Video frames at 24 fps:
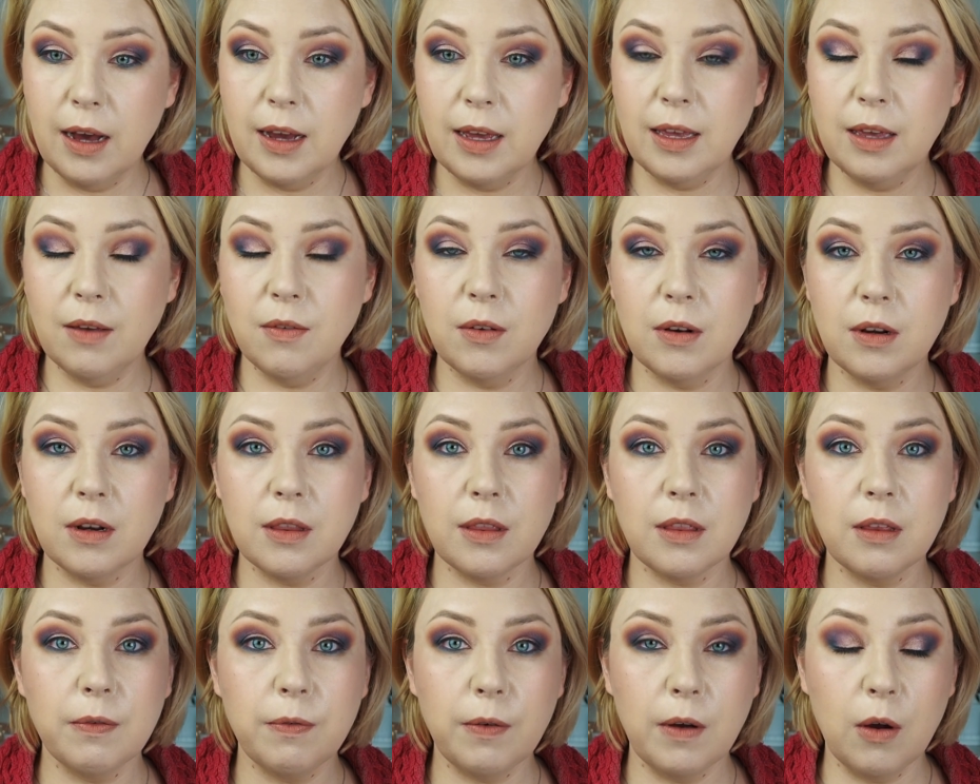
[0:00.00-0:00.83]
even
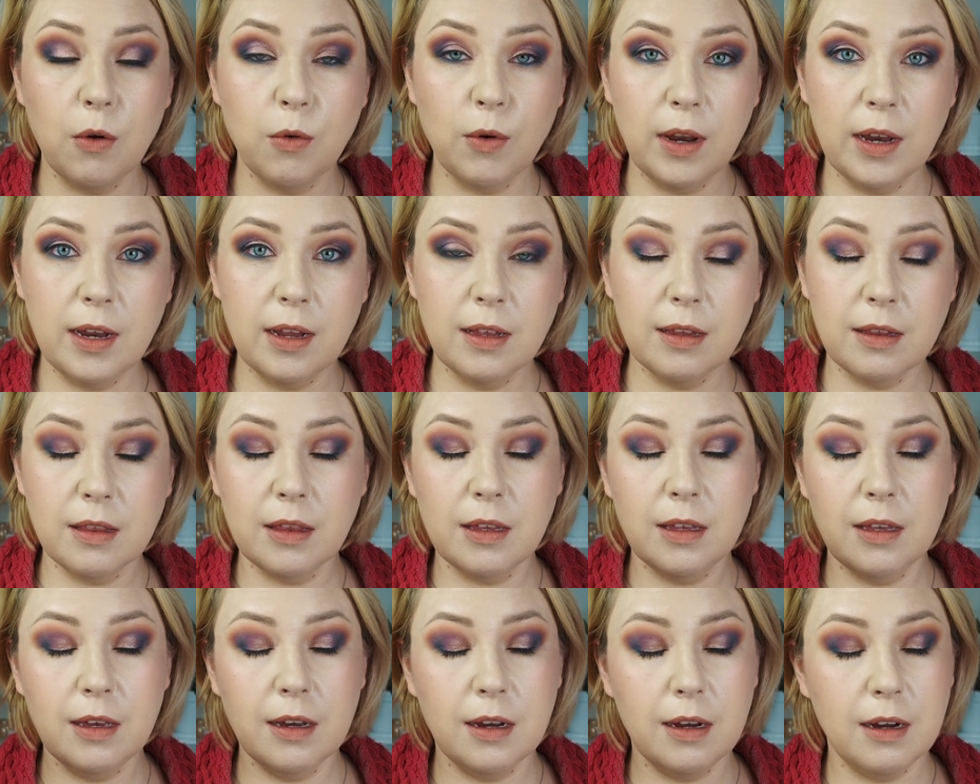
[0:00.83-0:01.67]

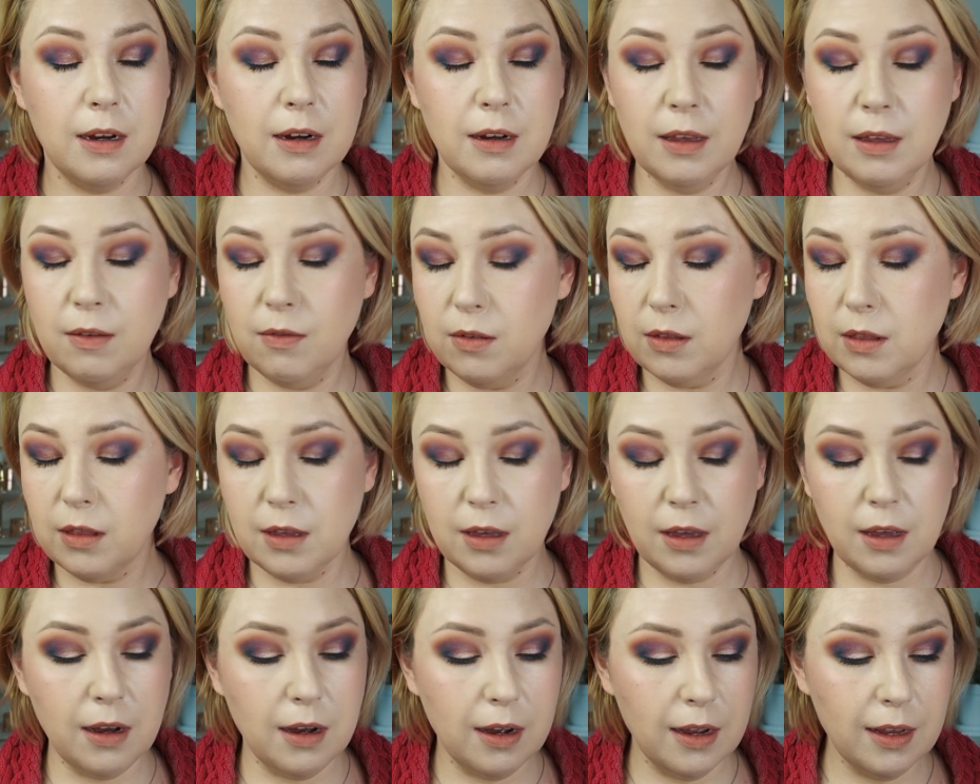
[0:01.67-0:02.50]

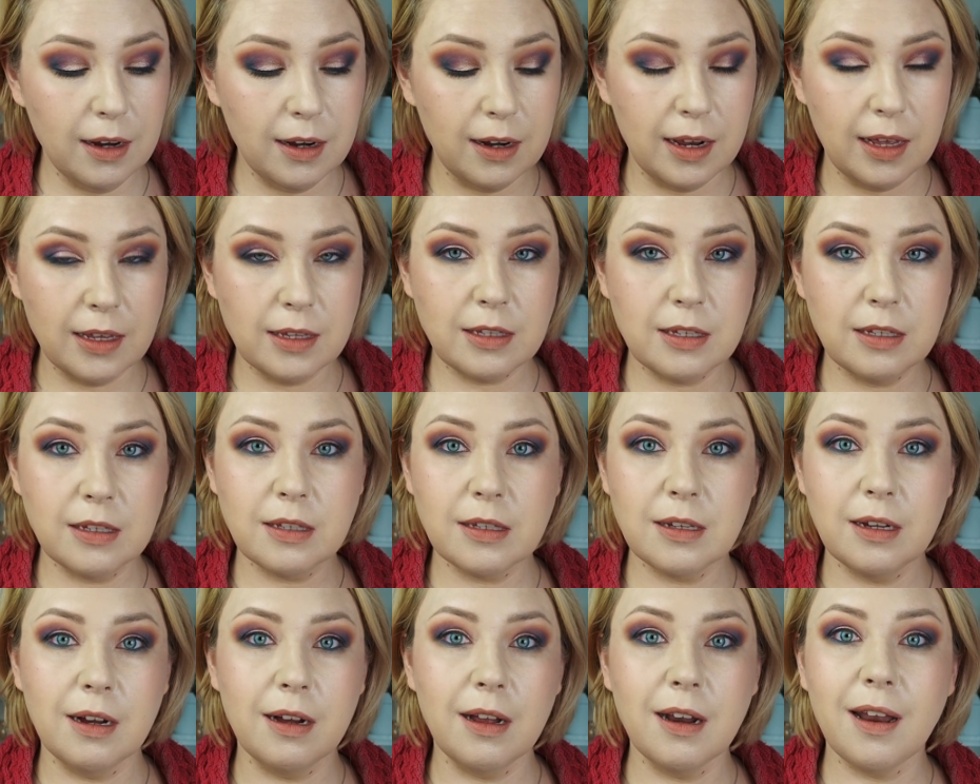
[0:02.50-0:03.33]
the
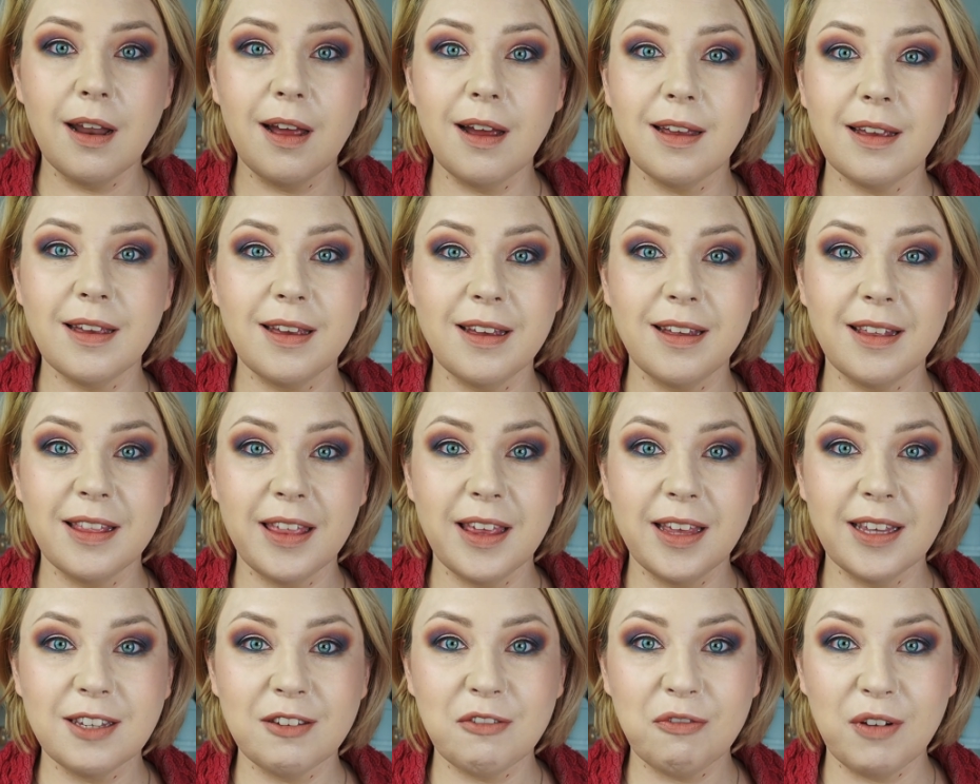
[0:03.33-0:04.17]
eyeglasses are liking
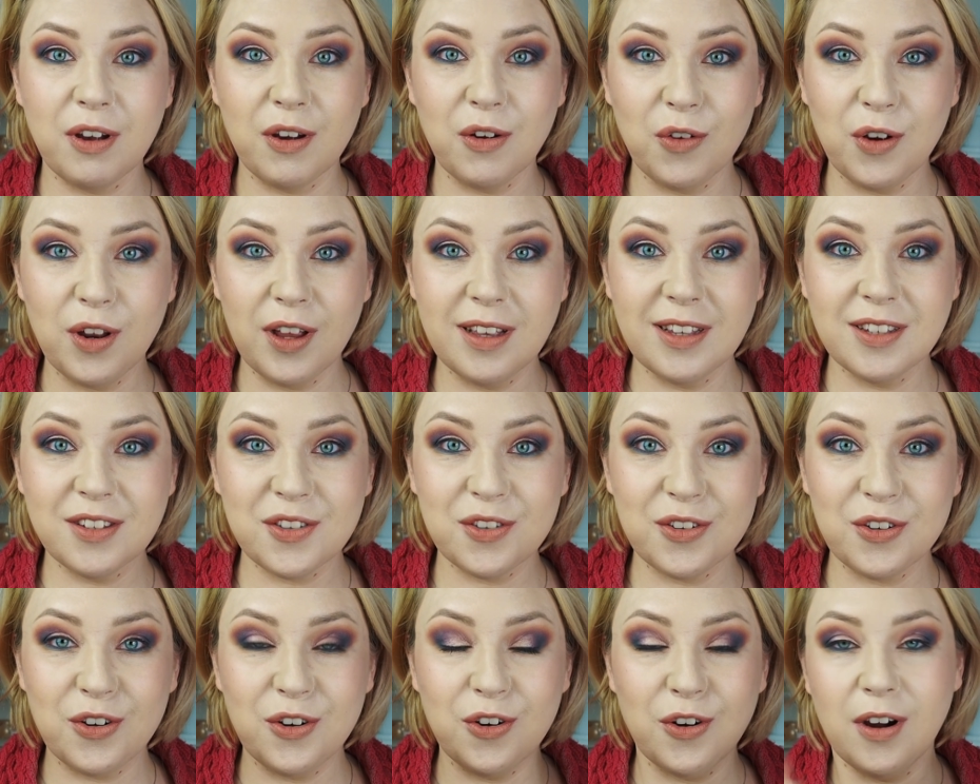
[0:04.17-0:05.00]
this
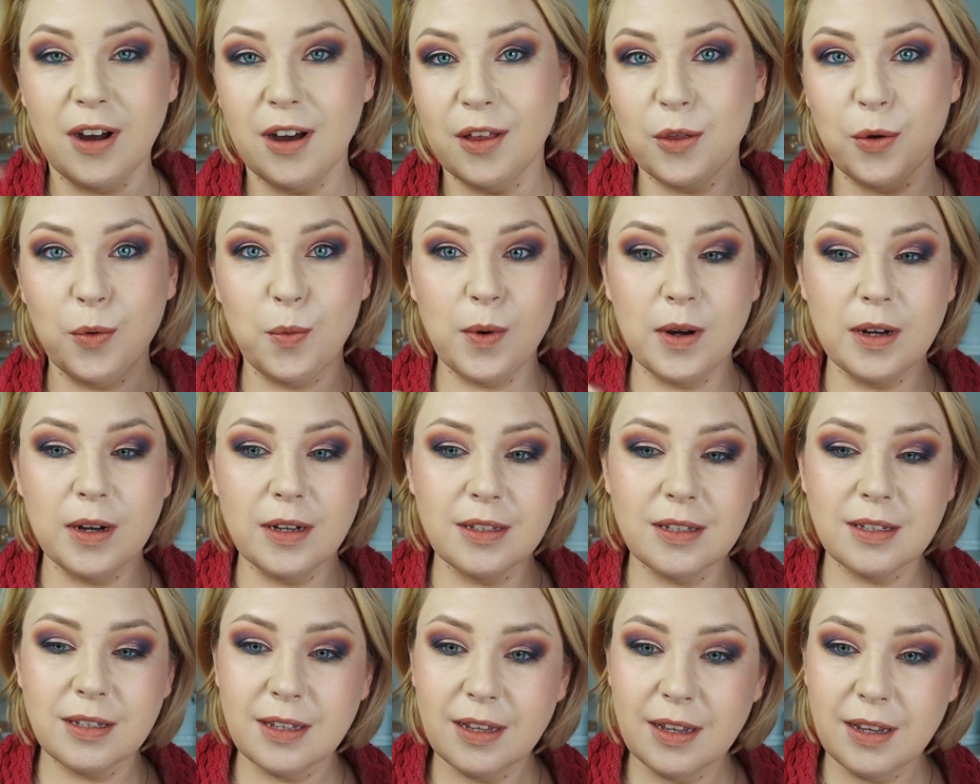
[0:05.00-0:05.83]
foundation, or
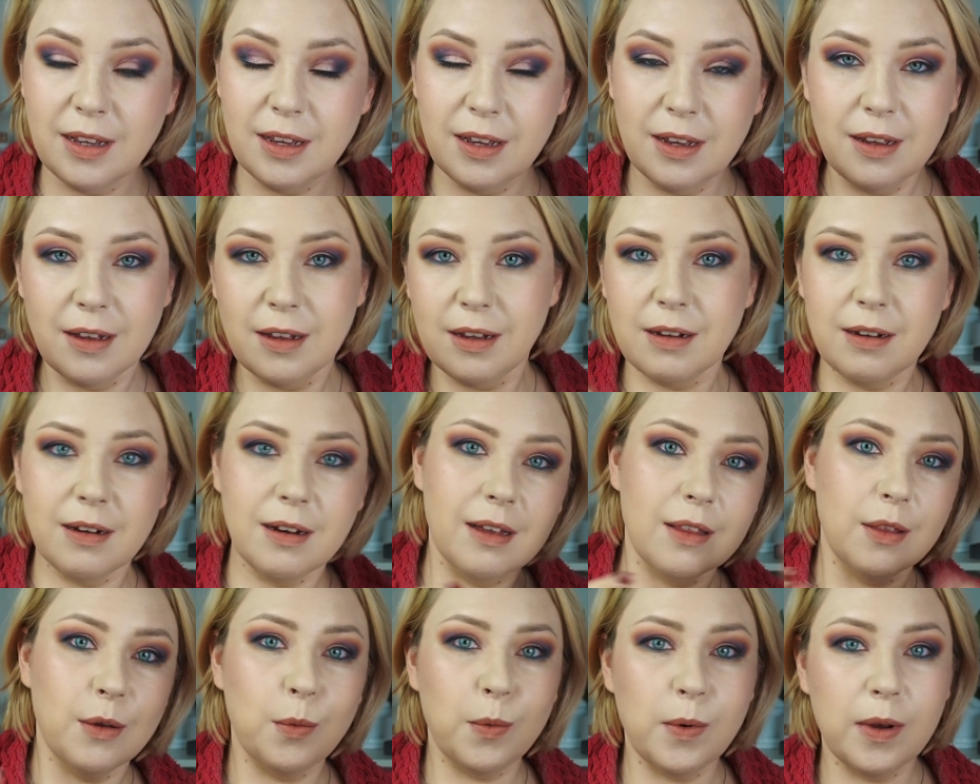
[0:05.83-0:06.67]
otherwise,
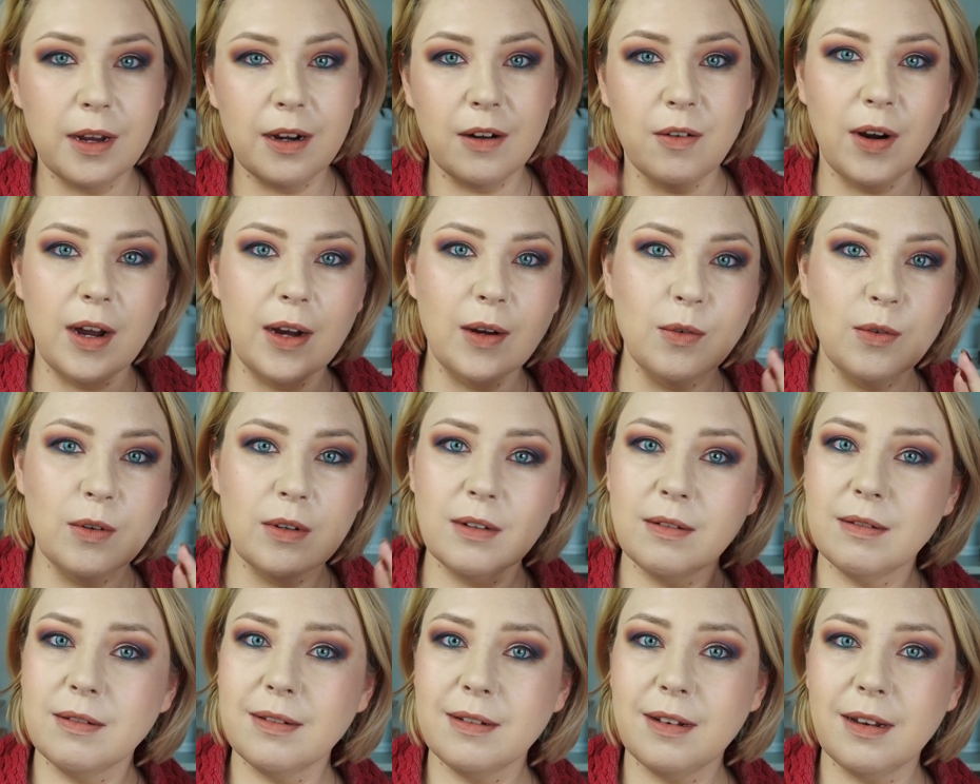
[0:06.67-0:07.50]
other way around.
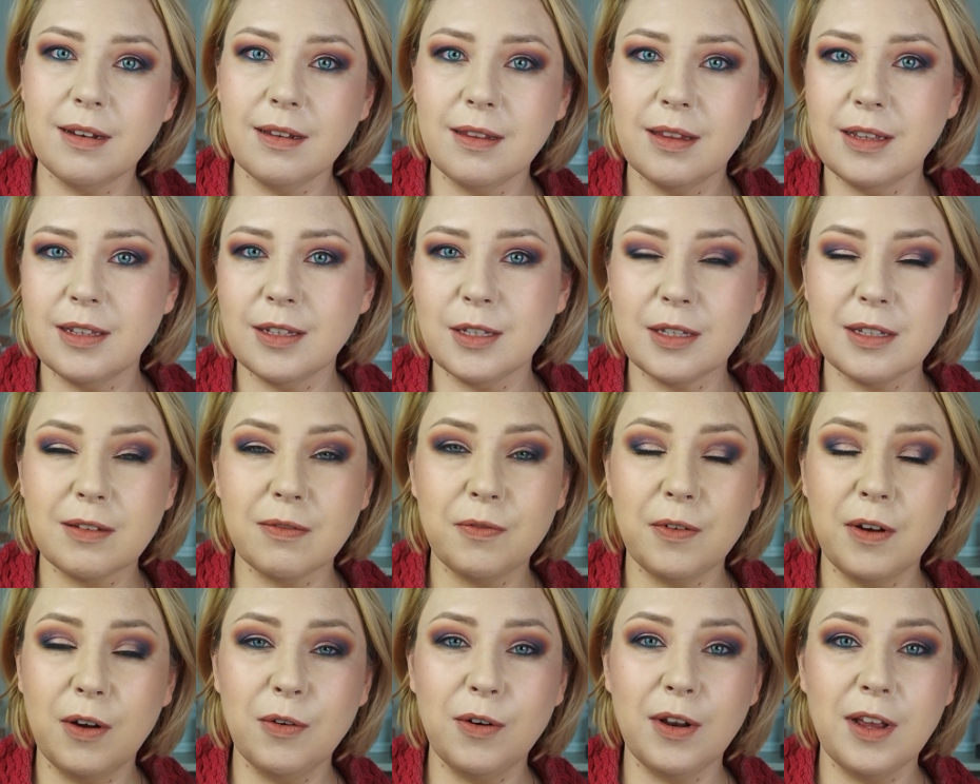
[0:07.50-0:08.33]
This
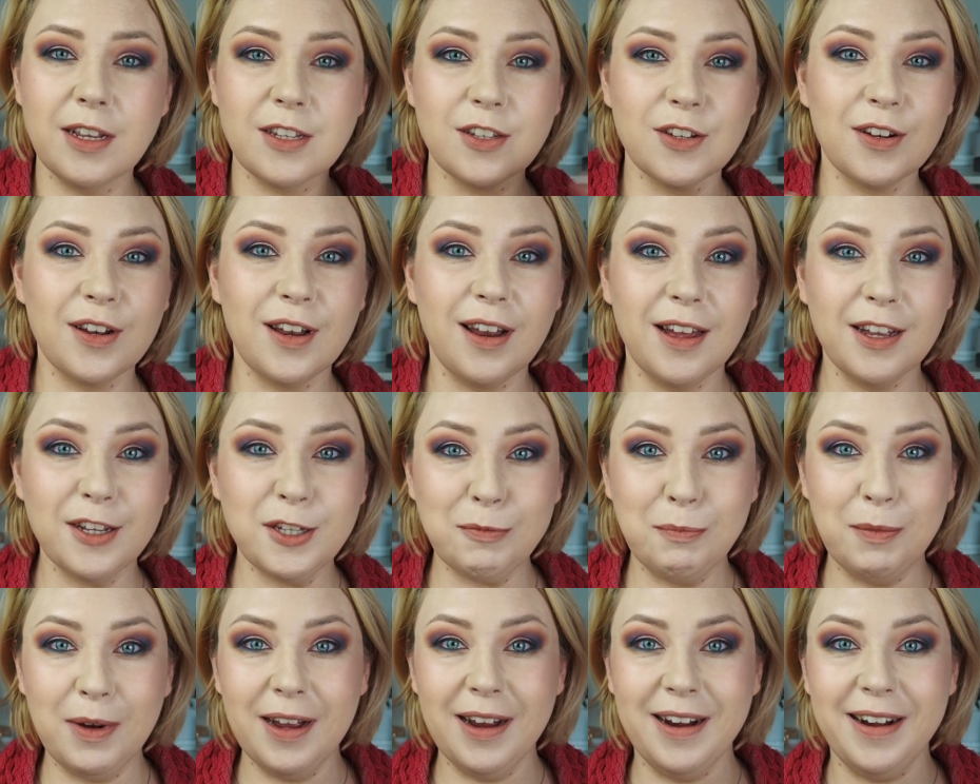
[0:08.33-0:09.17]
foundation likes
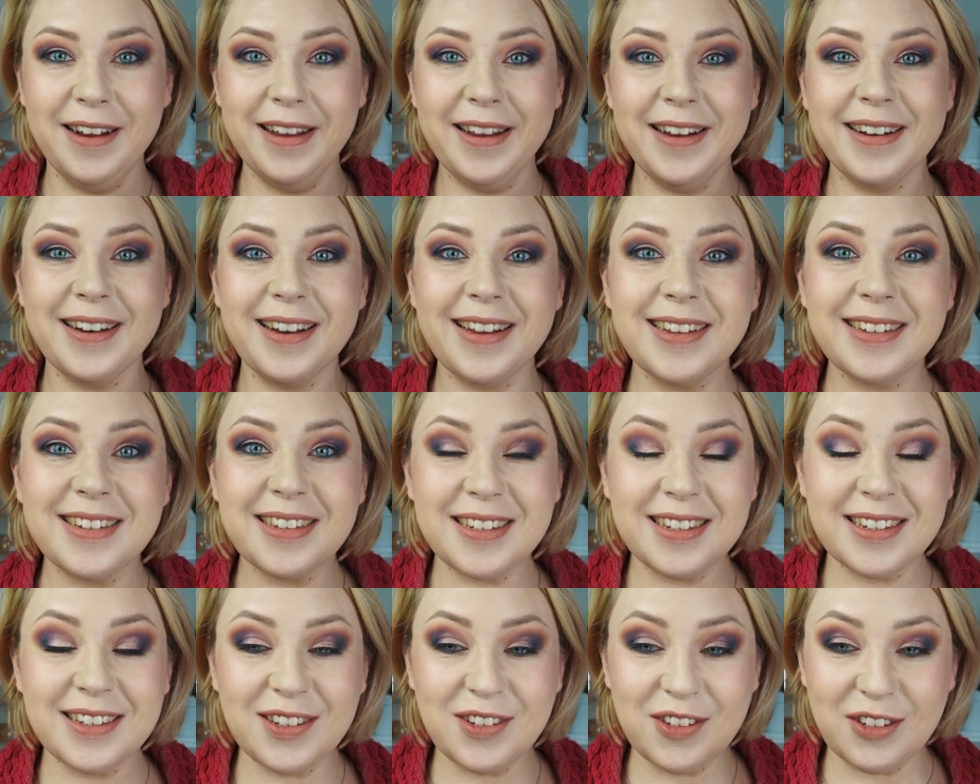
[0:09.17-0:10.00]
my
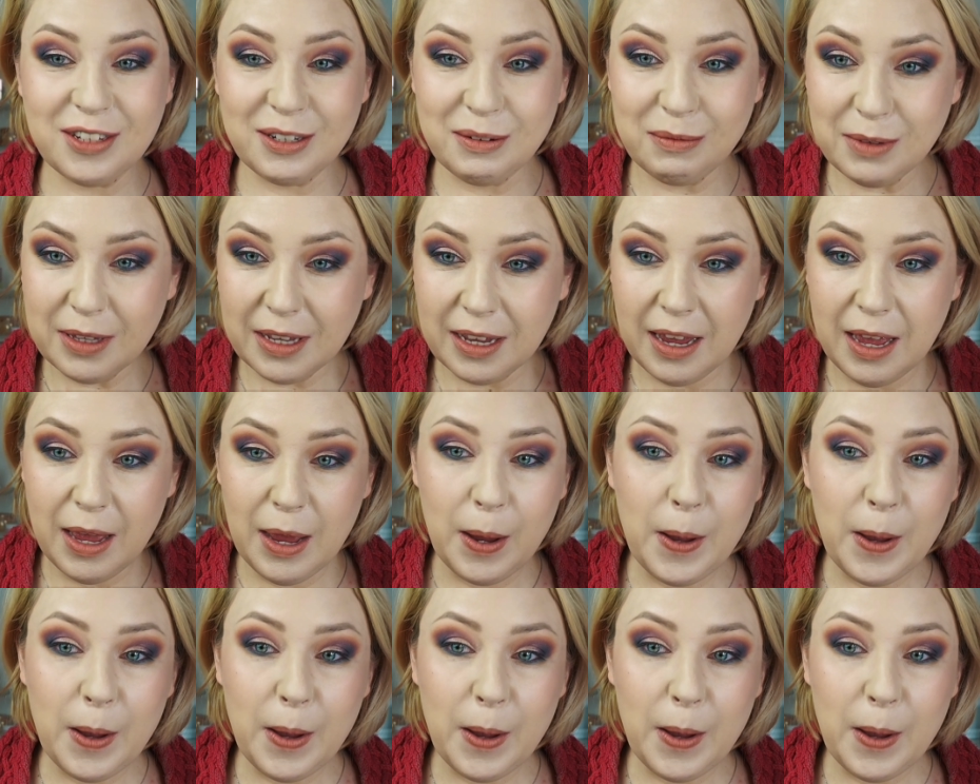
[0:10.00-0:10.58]
eyeglasses or something.